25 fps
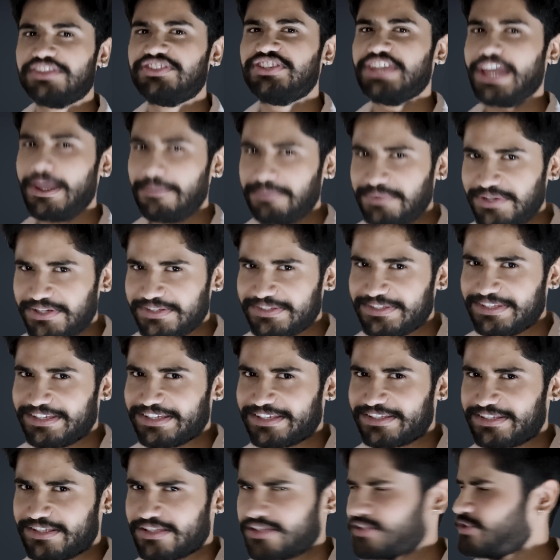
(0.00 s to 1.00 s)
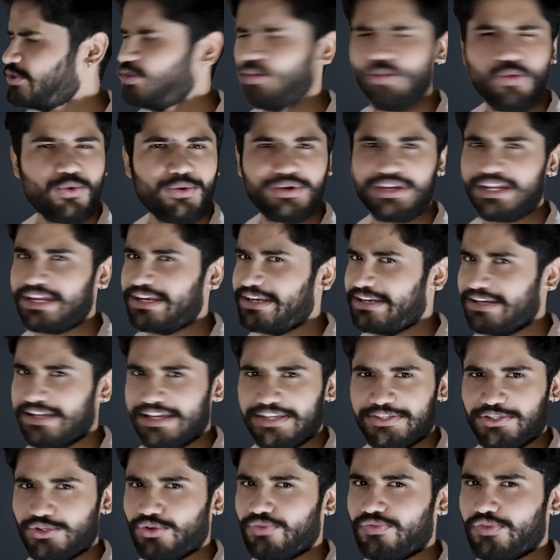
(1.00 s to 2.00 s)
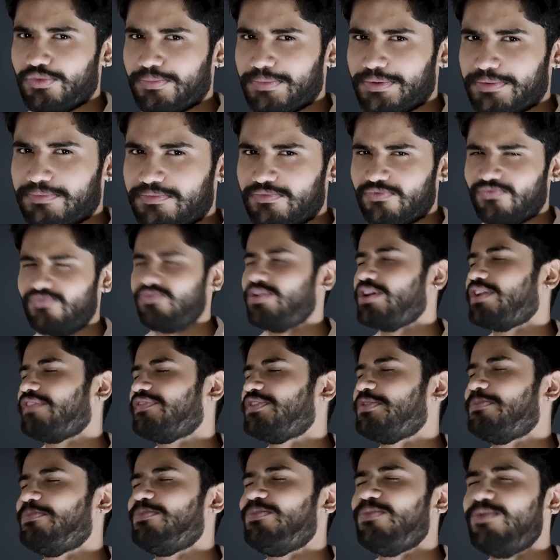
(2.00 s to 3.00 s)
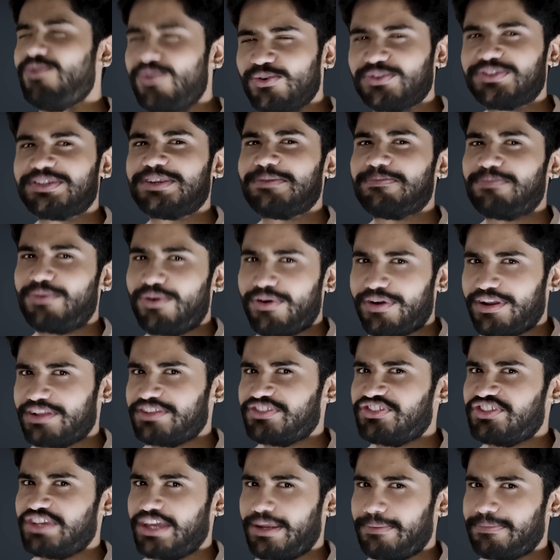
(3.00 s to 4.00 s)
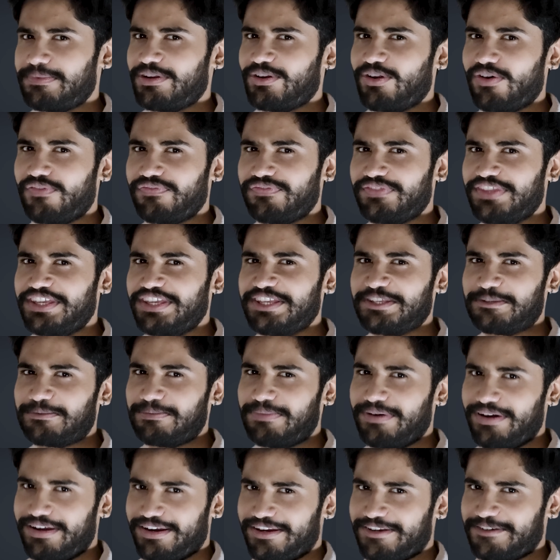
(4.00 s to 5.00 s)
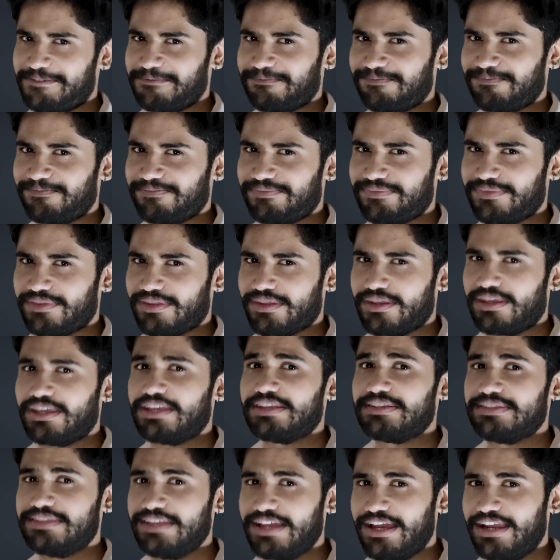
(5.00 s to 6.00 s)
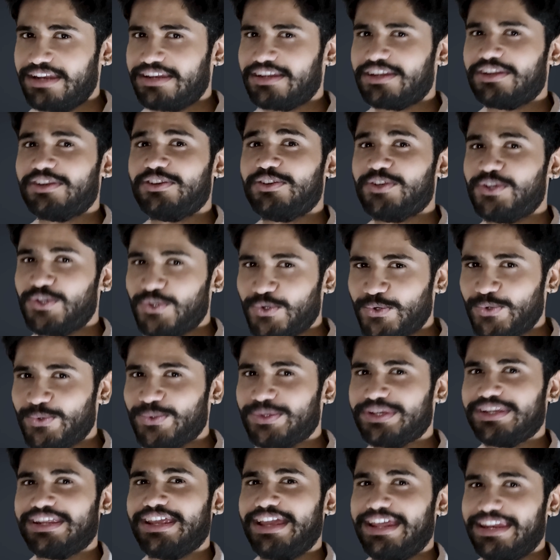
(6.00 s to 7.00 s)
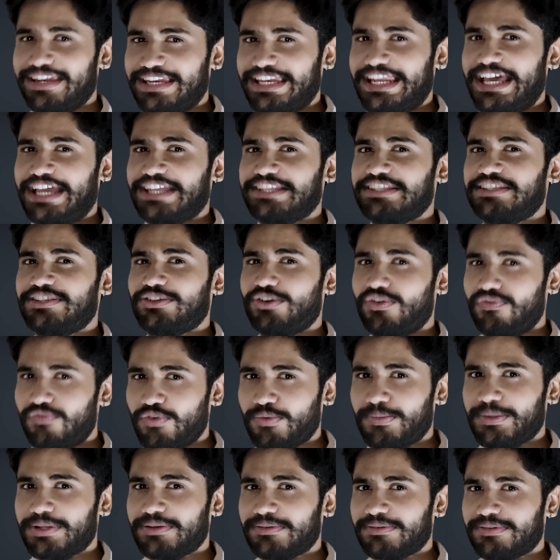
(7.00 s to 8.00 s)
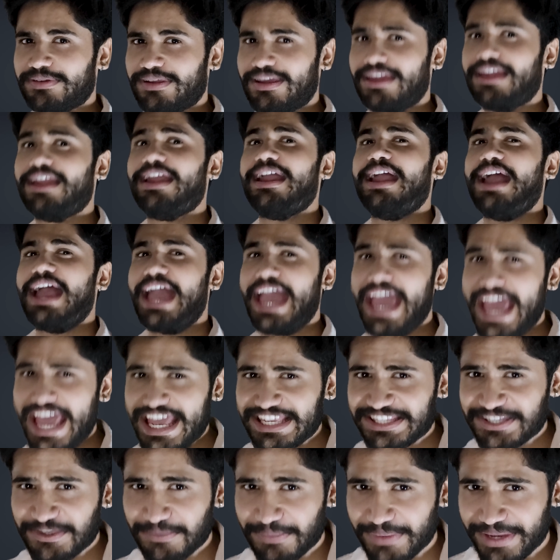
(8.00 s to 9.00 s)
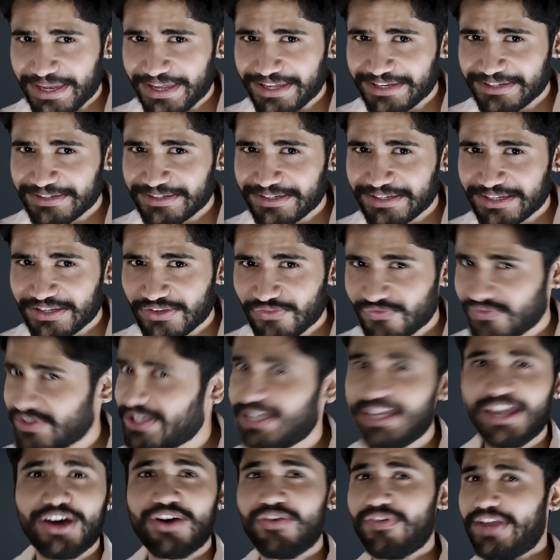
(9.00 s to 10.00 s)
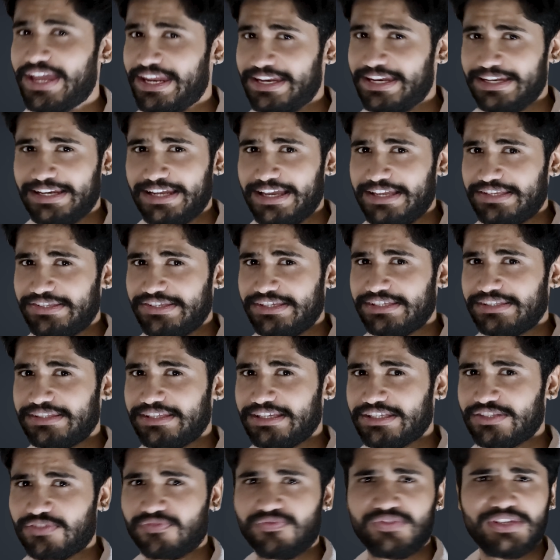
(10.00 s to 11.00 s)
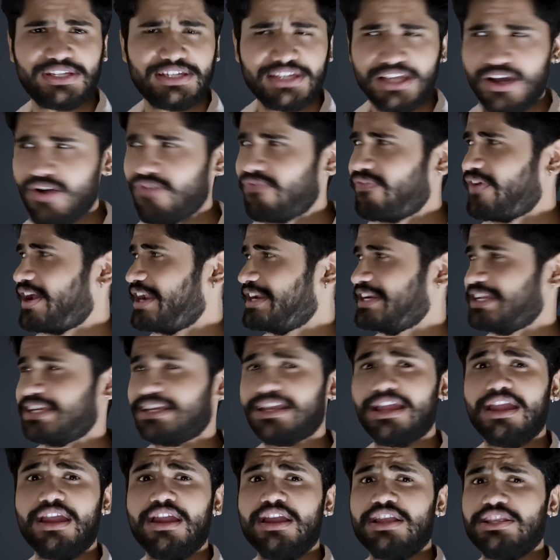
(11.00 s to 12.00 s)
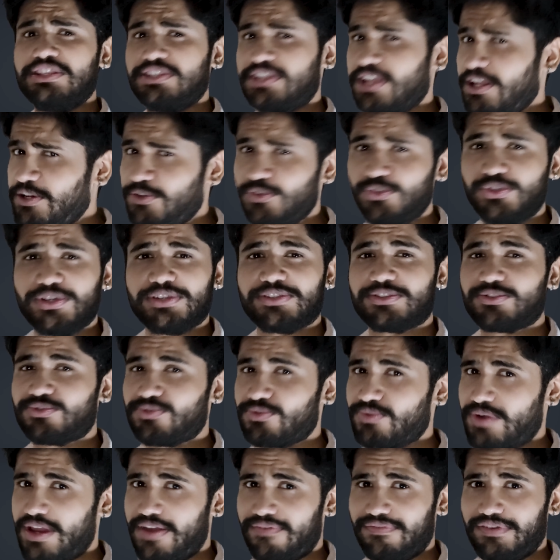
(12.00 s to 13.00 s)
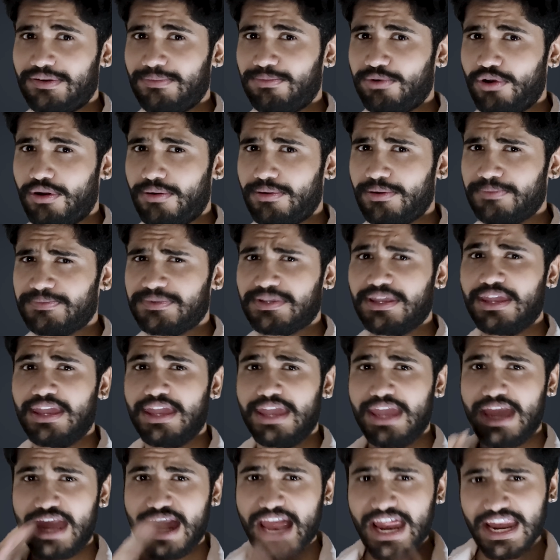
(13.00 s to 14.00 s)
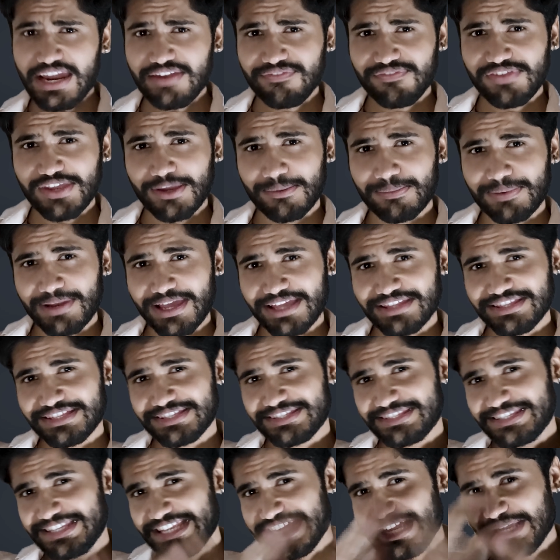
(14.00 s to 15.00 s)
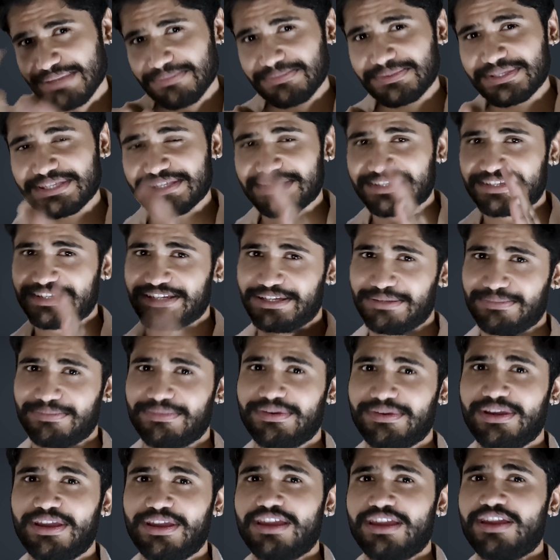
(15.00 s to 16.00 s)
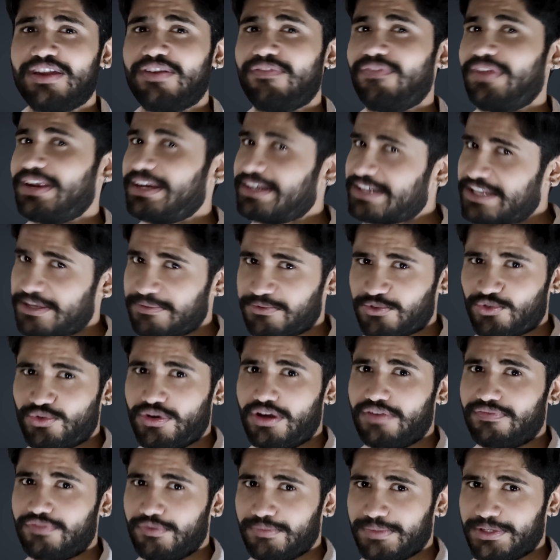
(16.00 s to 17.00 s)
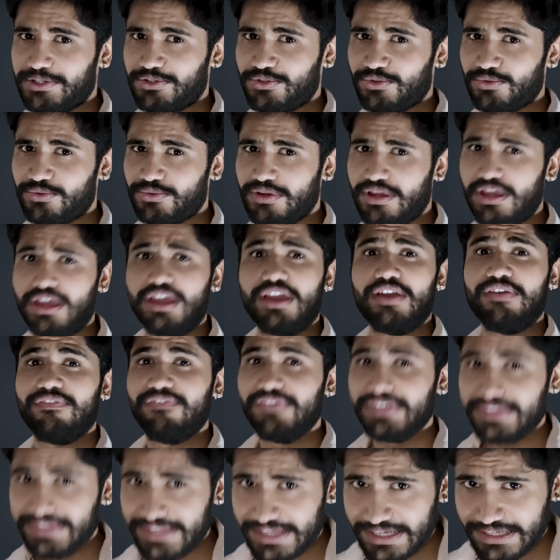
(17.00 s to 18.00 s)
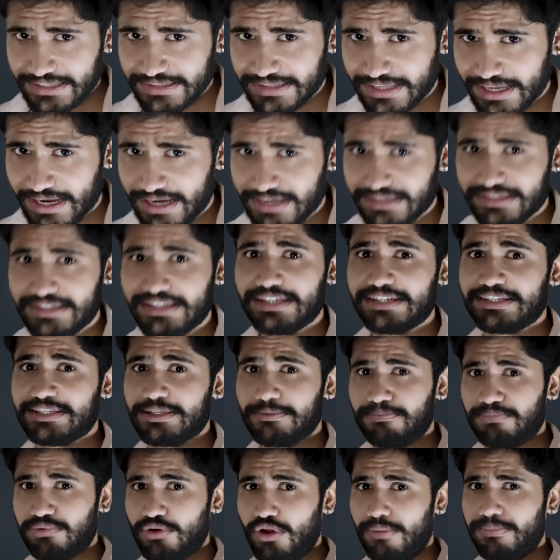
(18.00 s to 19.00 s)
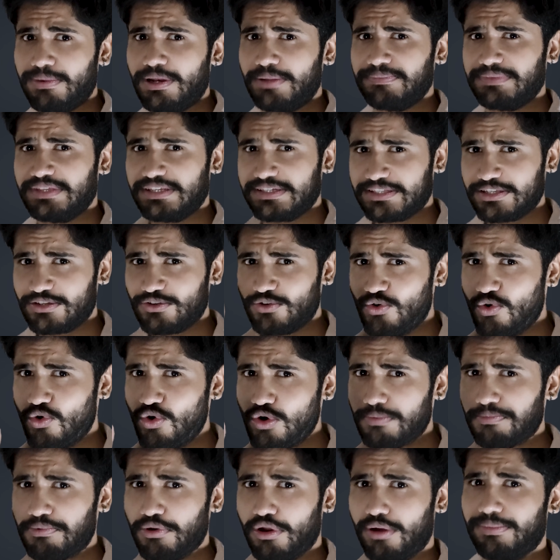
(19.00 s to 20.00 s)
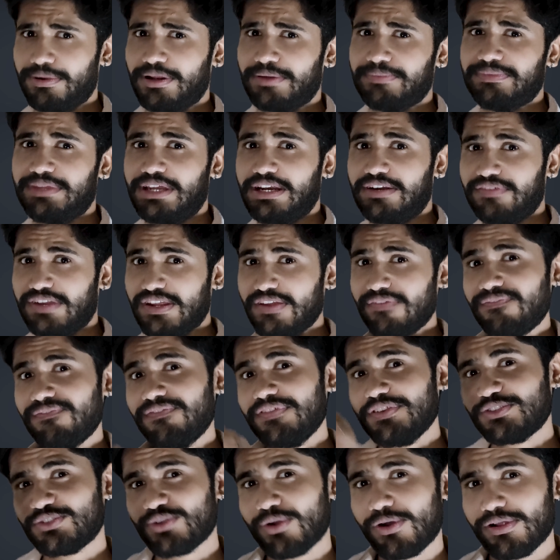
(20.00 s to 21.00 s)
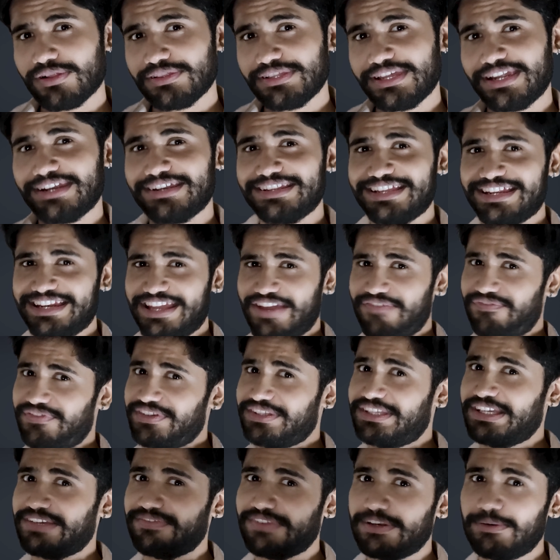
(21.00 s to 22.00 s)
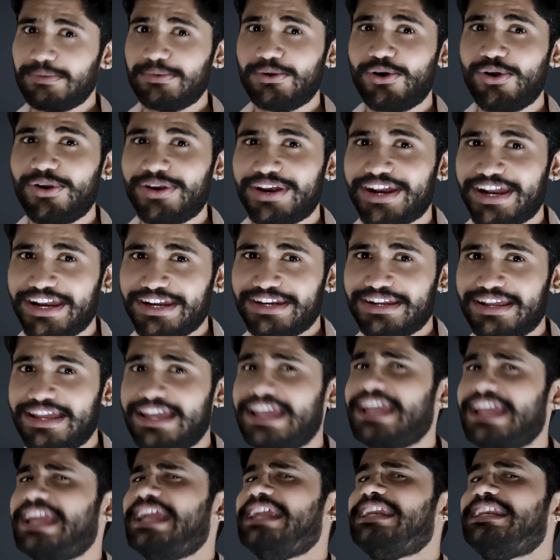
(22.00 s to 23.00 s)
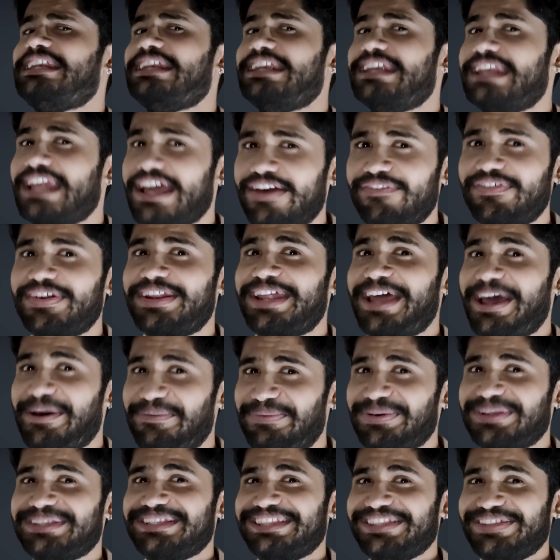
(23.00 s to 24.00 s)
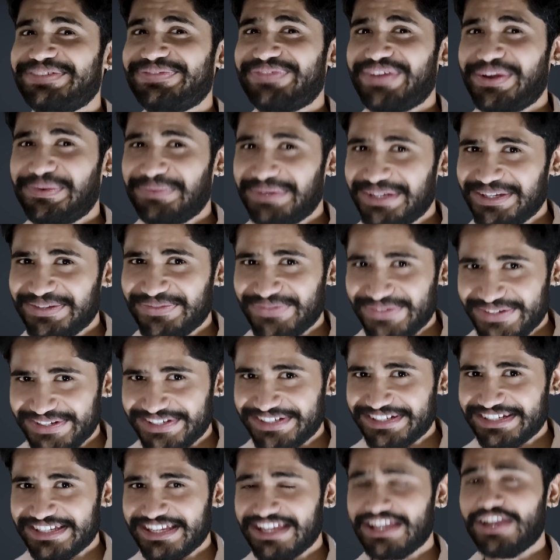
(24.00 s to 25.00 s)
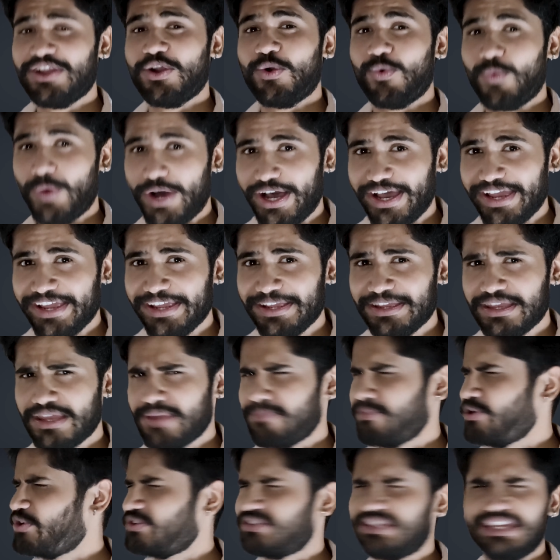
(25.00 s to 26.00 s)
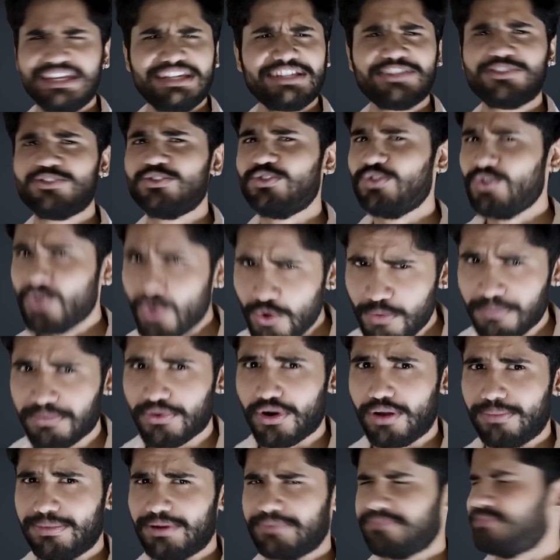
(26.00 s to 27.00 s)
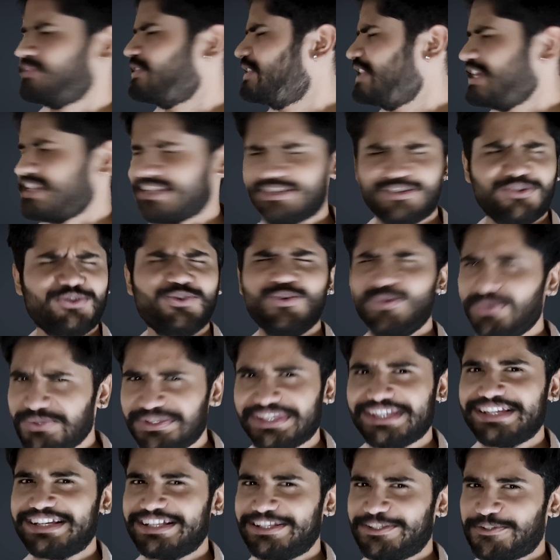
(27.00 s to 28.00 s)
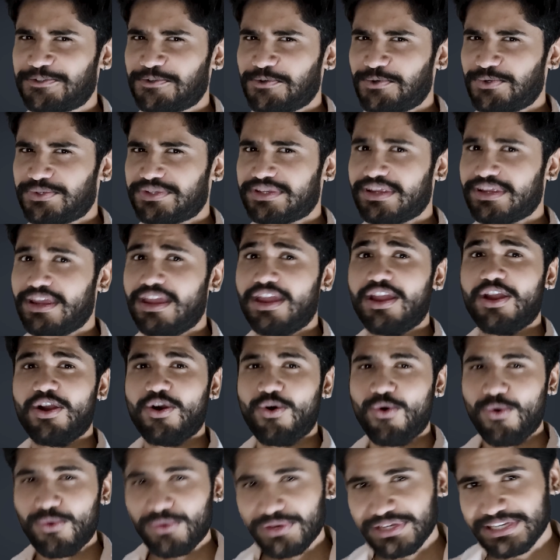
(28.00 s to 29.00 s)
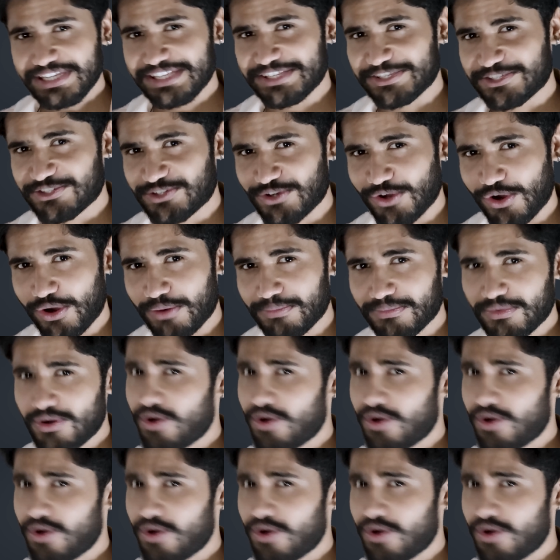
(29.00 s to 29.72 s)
Chapter 6. Don't analyze your woman. One of the most important chapter of this part is that don't analyze your woman. As a man, we love analyzing things. We love finding solutions to every problem. And we apply the same system when it comes to our women too. We think that there's a problem, there's a core problem that if we solve that, then everything will be alright. It never happens in the feminine world. Why? Because there is no problem, there's no single source, only a storm